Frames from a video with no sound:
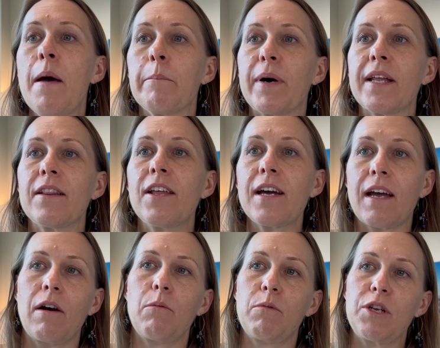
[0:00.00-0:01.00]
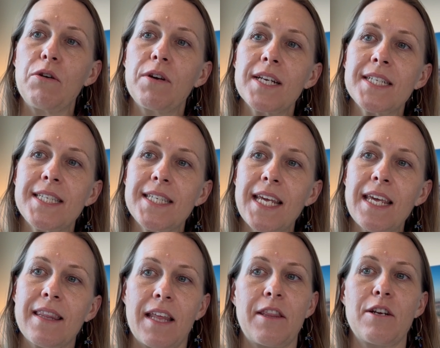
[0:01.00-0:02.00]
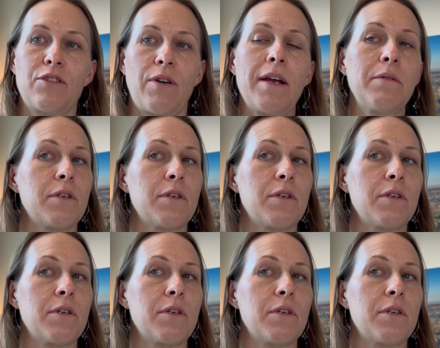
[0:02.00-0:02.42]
But look, you could see that the trend